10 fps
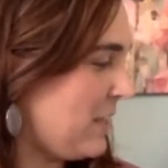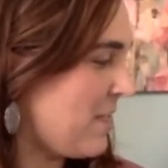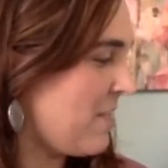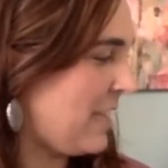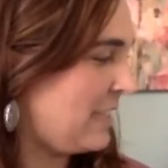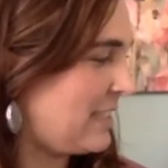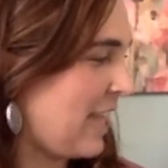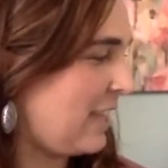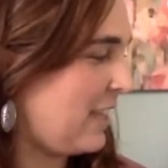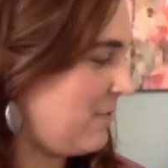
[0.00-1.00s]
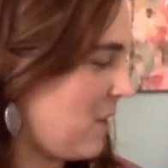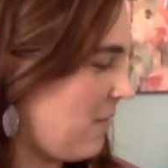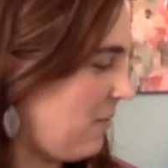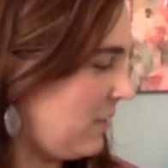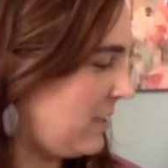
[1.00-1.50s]
things that give
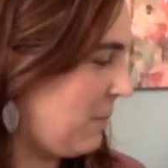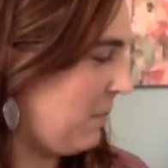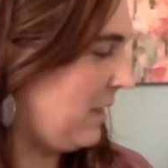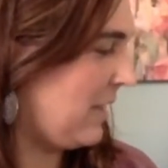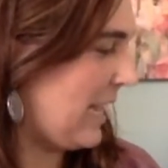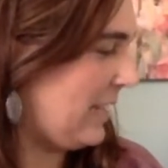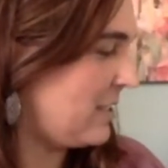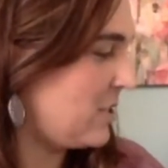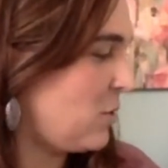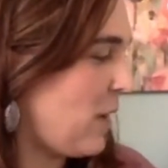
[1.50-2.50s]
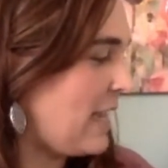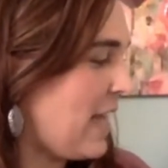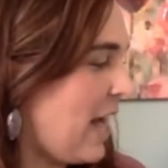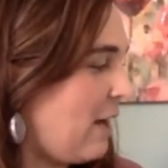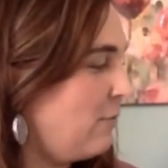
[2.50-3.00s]
off some light. So I
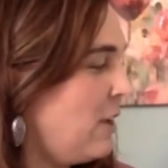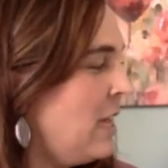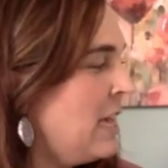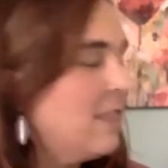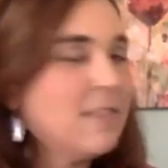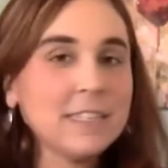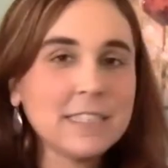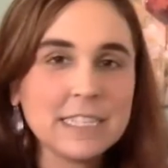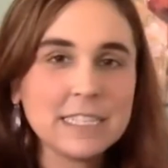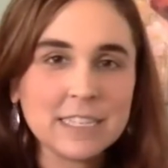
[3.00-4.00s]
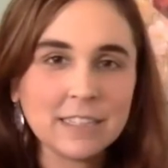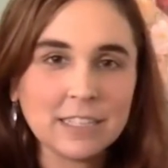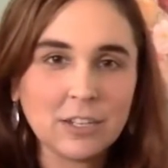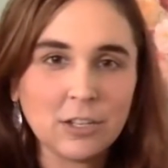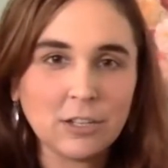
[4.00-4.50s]
have, this is a
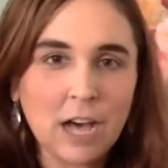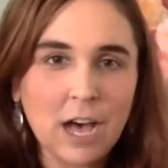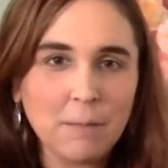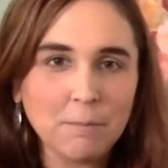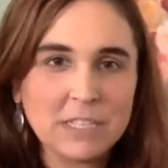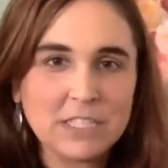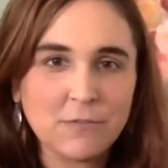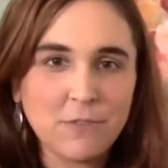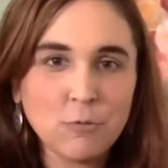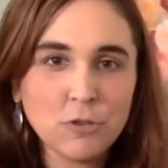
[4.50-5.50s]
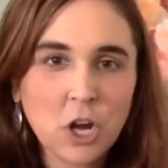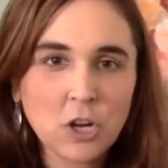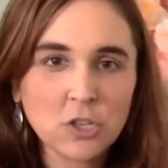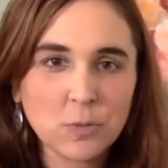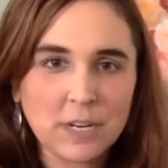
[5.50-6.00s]
little, it's a phone
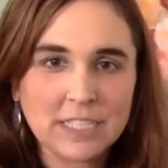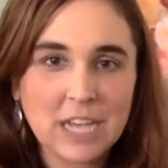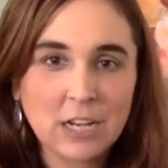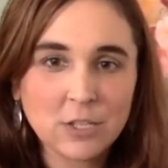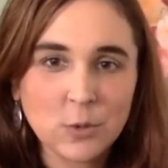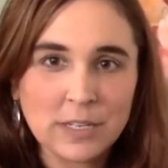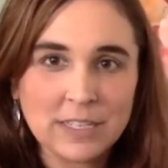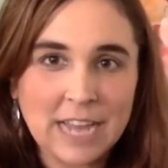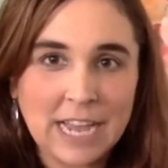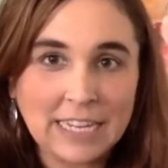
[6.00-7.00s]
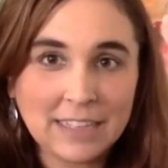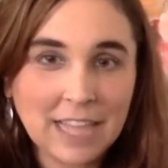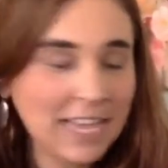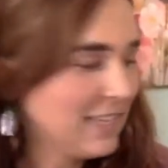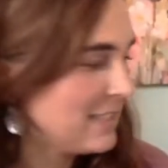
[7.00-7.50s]
charger, but it's also a night
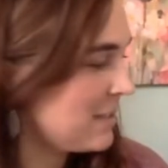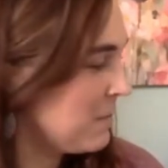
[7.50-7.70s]
light.